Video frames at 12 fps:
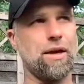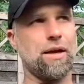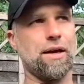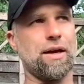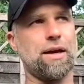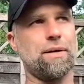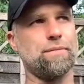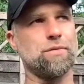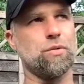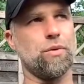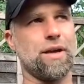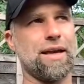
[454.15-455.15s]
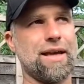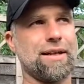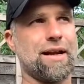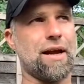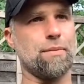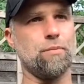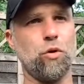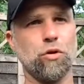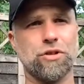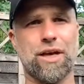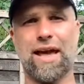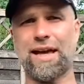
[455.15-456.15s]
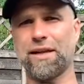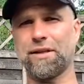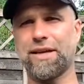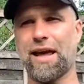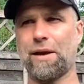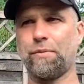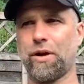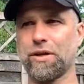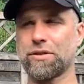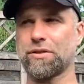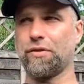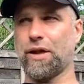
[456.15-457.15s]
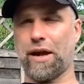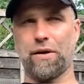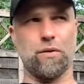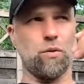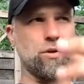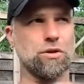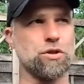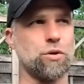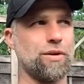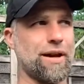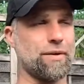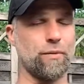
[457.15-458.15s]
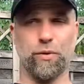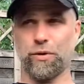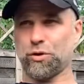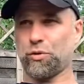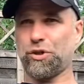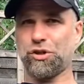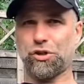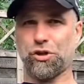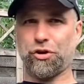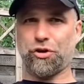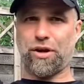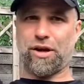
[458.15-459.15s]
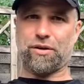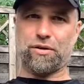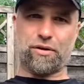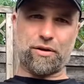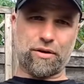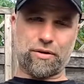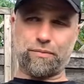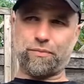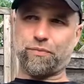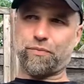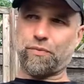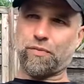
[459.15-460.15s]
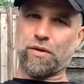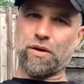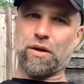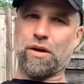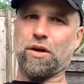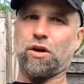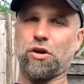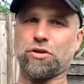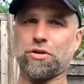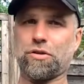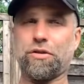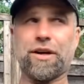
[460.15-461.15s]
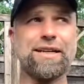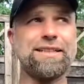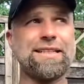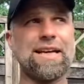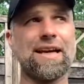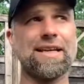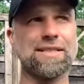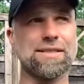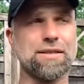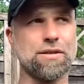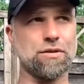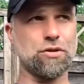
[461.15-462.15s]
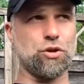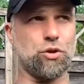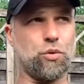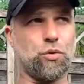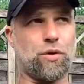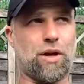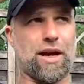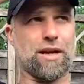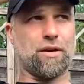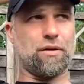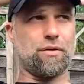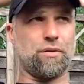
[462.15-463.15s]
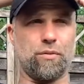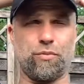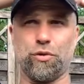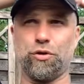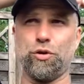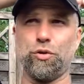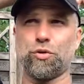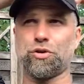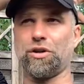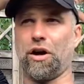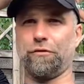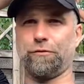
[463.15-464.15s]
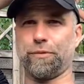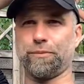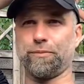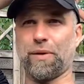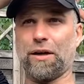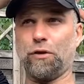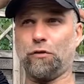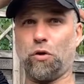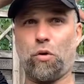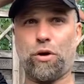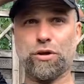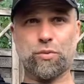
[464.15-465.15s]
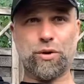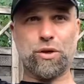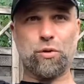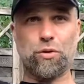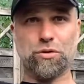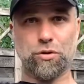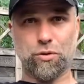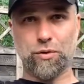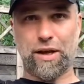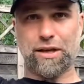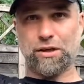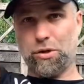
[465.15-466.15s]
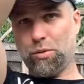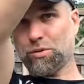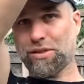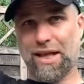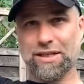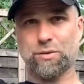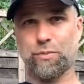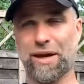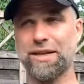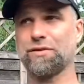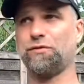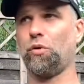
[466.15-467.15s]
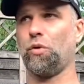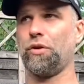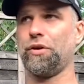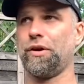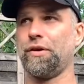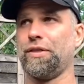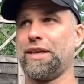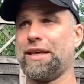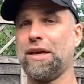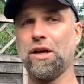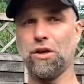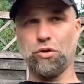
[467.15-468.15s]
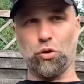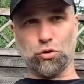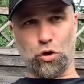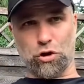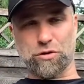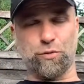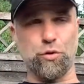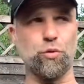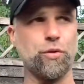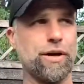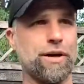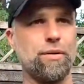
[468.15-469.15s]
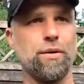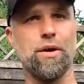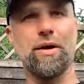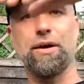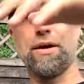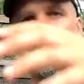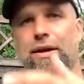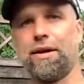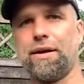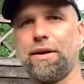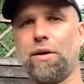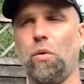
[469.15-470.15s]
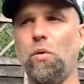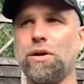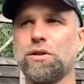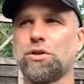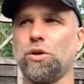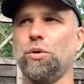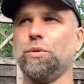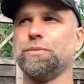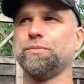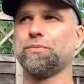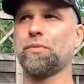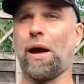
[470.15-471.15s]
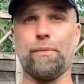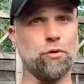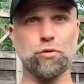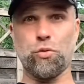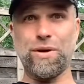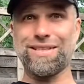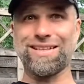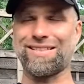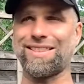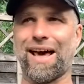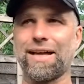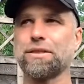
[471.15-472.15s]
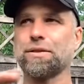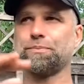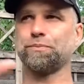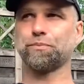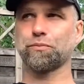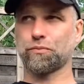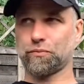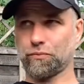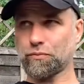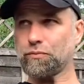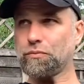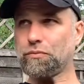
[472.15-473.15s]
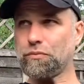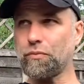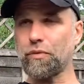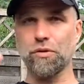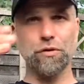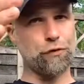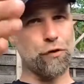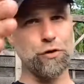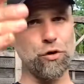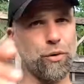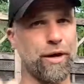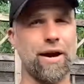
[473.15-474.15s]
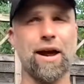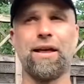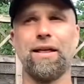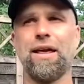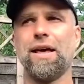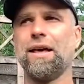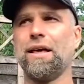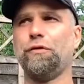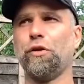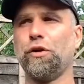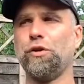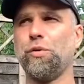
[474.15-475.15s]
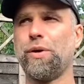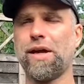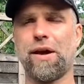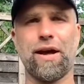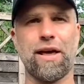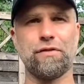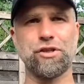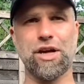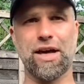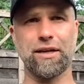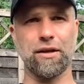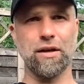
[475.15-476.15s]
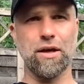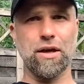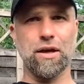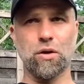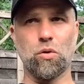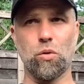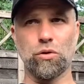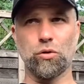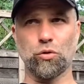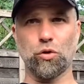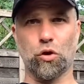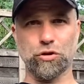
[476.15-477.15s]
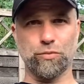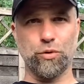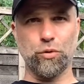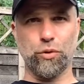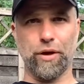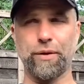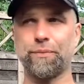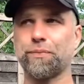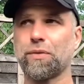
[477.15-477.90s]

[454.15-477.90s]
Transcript: um, so we can get like multi-angle cameras there also like with a switcher and because uh, the idea is to like produce stuff and of course we can also like use that space for uh, the Dr. Hans Brewery uh, also I'm not quitting that if you're new here I, if you're new here I have a channel called Dr. Hans Brewery